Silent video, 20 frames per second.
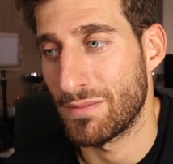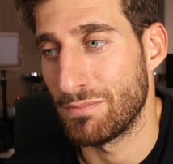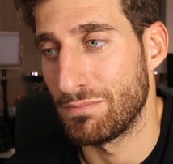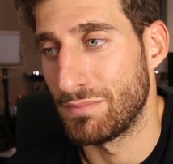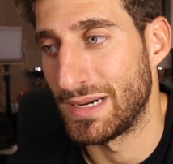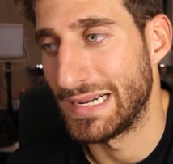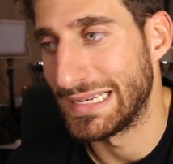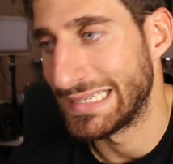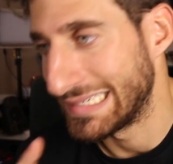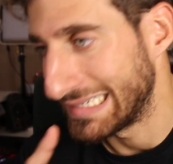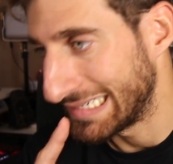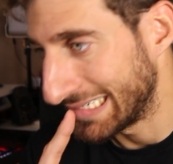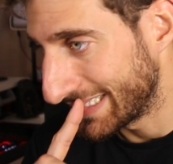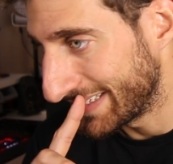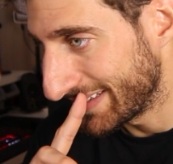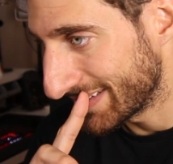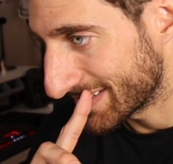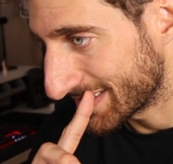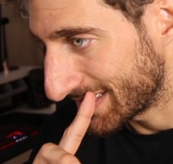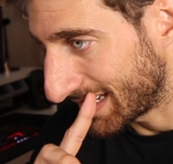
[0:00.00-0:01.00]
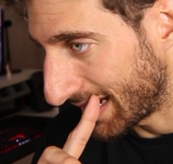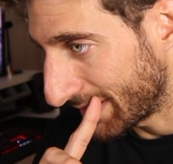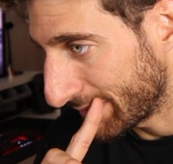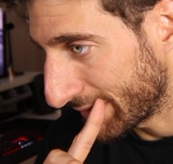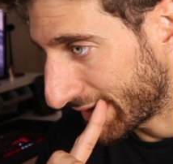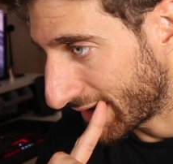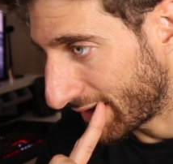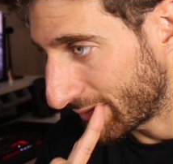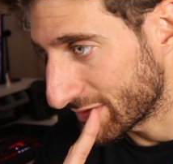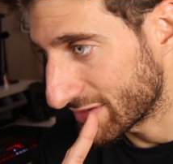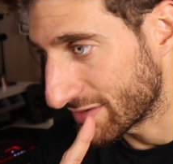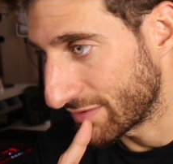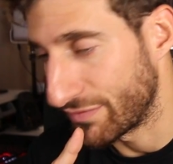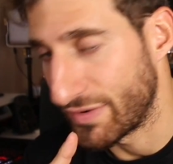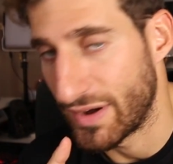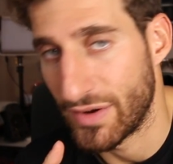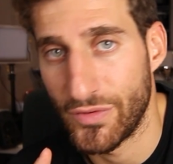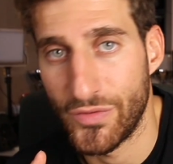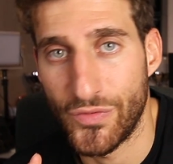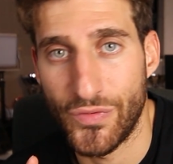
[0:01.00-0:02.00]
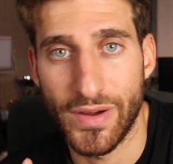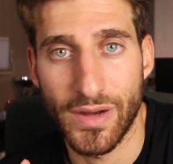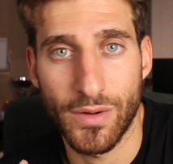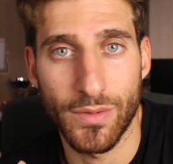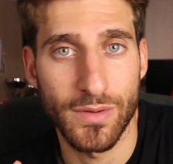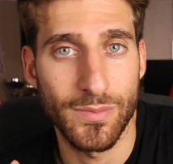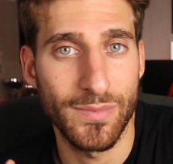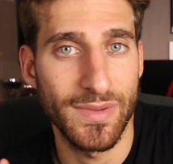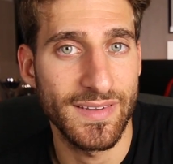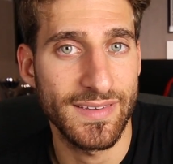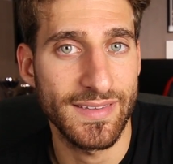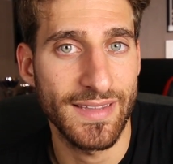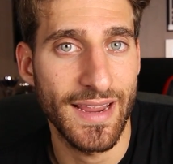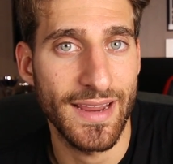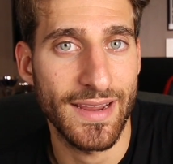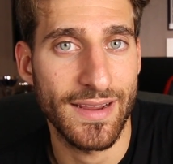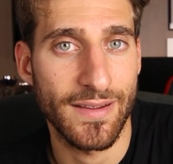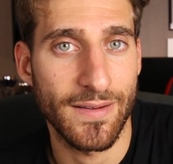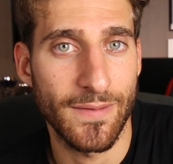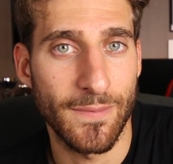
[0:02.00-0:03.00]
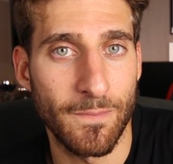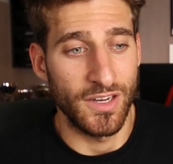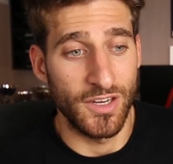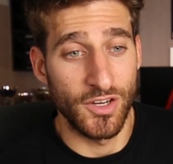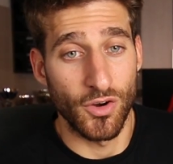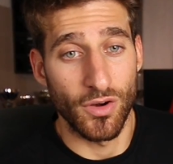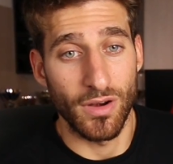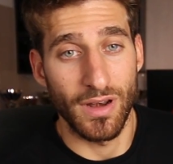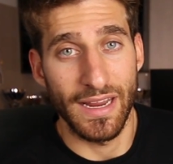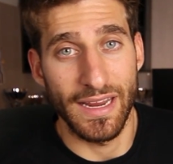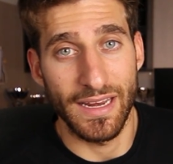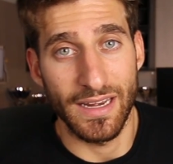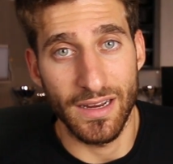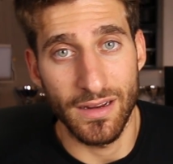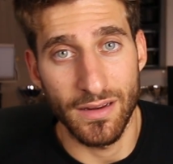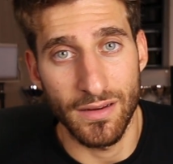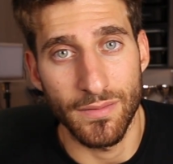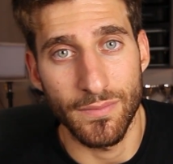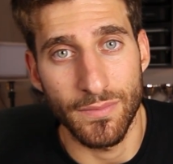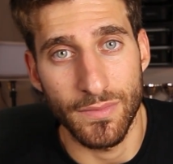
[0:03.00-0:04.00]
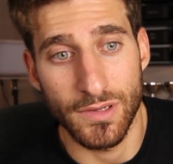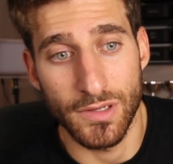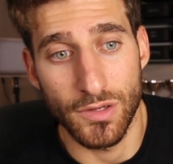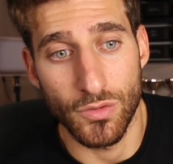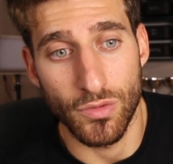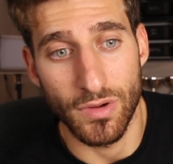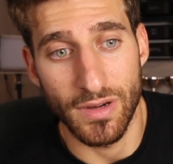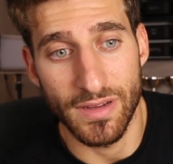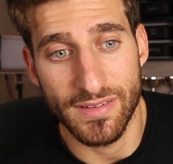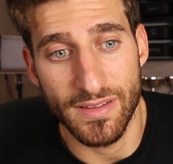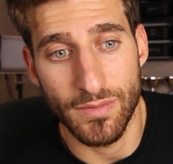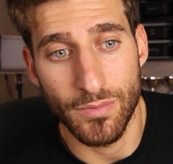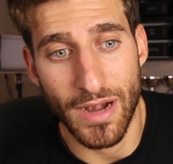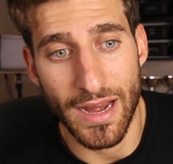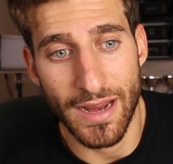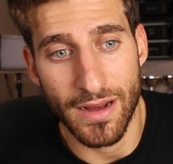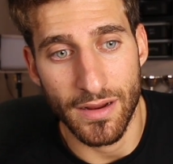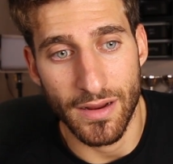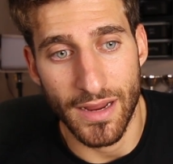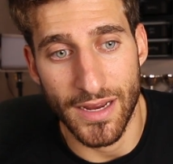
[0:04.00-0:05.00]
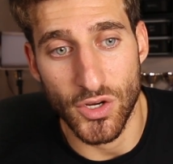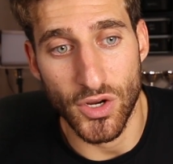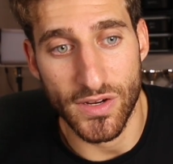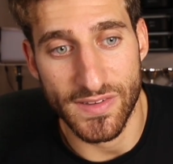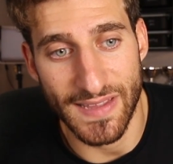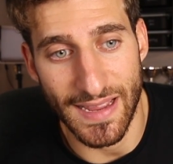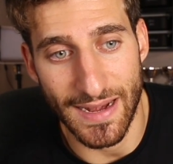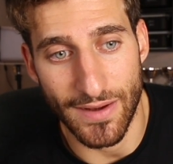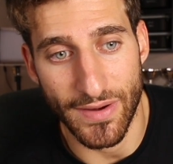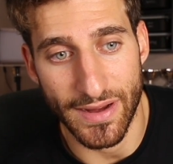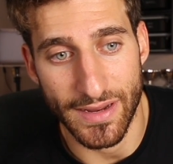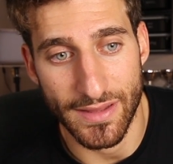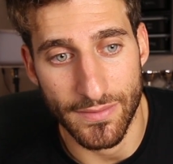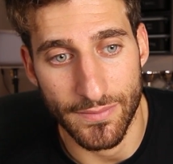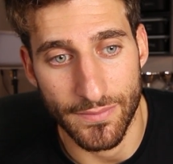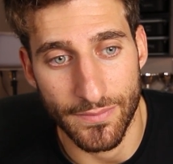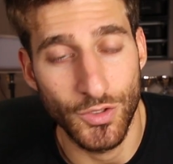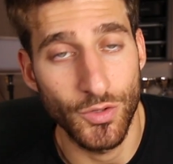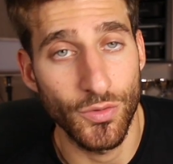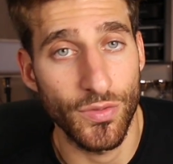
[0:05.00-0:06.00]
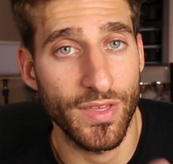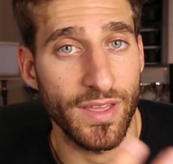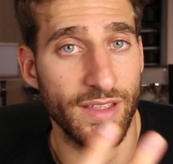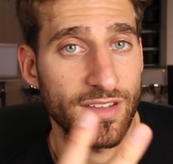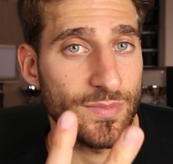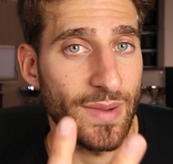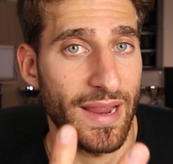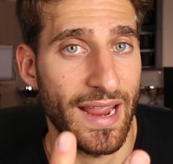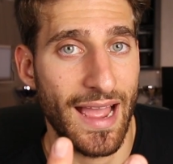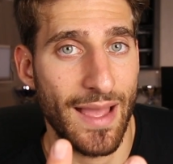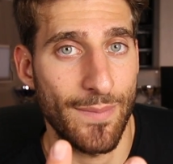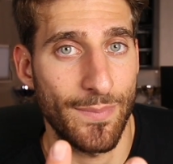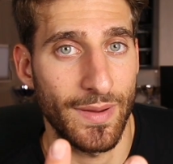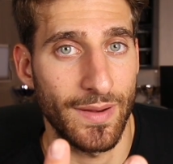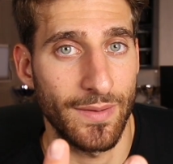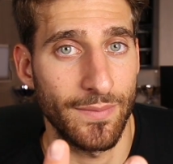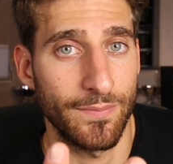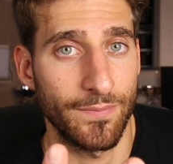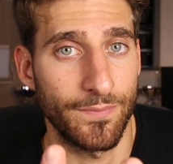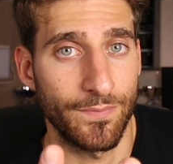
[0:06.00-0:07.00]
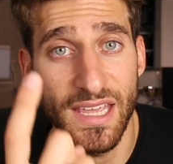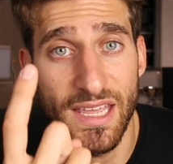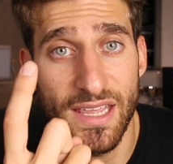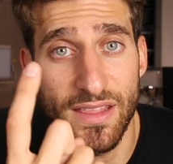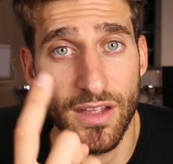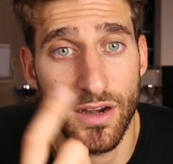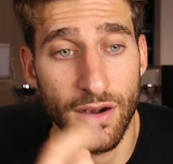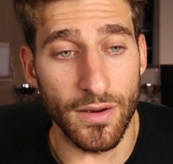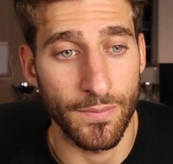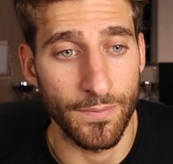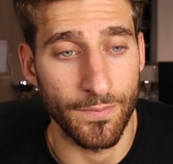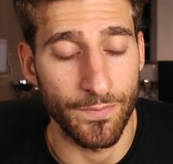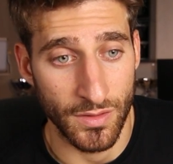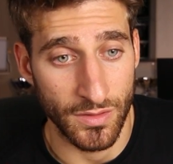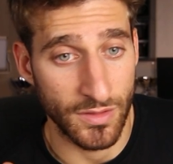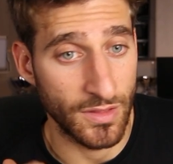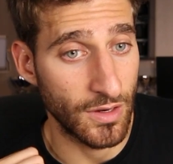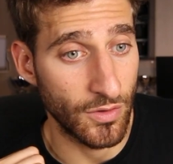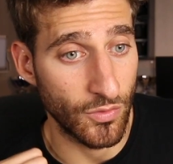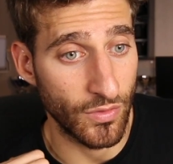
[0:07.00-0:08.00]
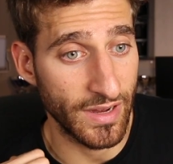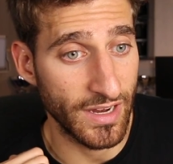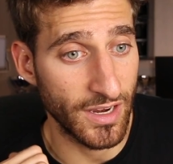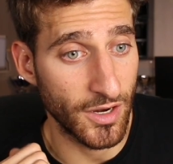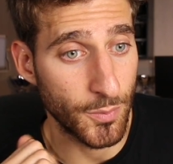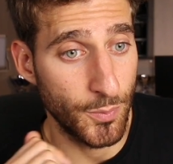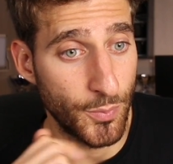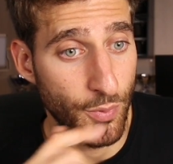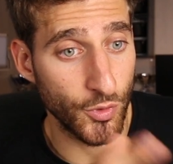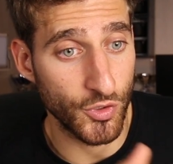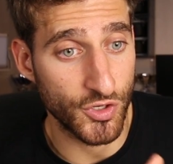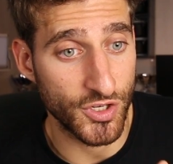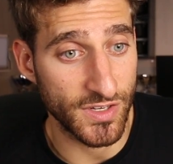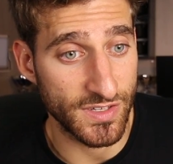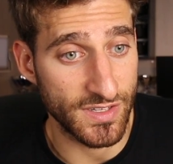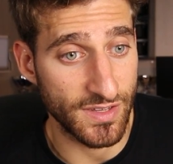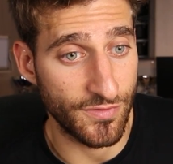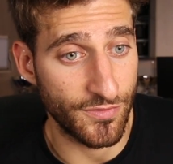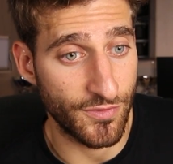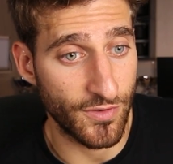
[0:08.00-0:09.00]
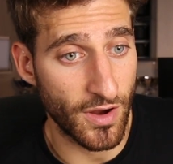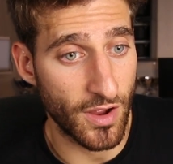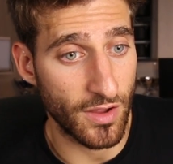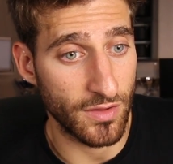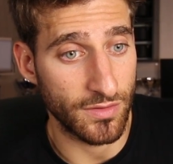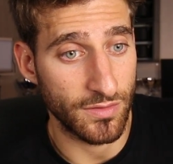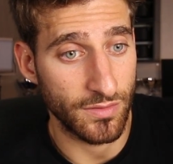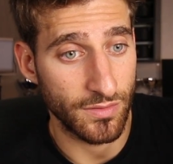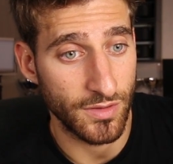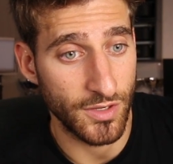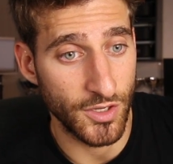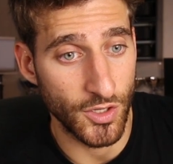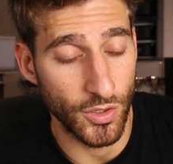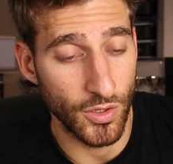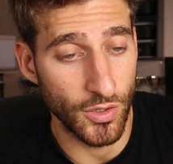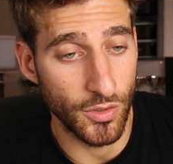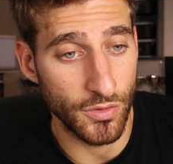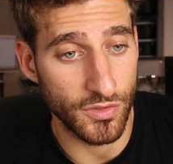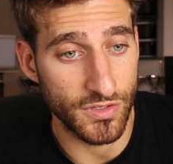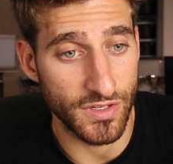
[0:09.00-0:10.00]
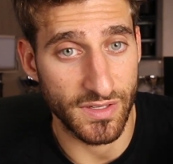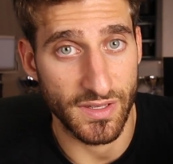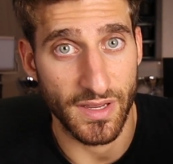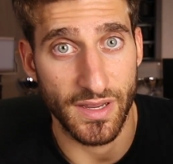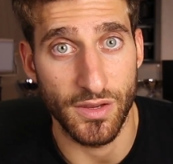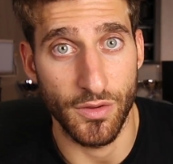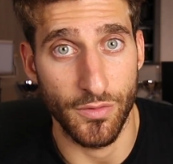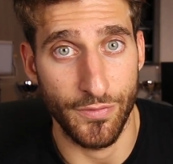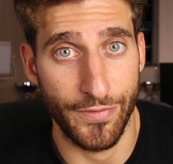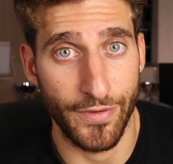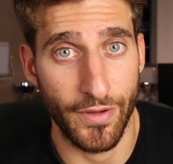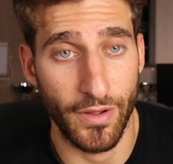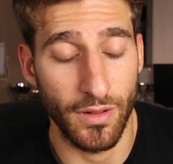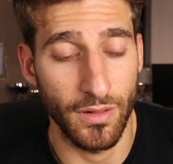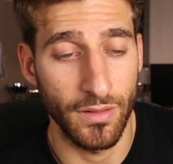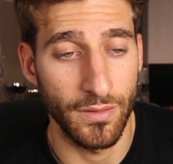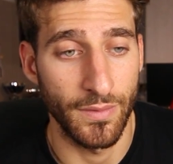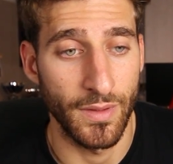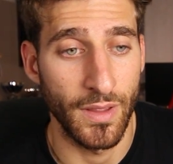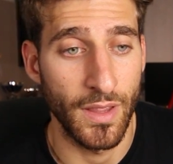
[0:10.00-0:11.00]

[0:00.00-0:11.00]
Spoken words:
But at this time comes a very frequent mistake. You're leaning, you release the brake and you accelerate. 2 things may happen. Either the rear pushes the front, you lose it and you fall.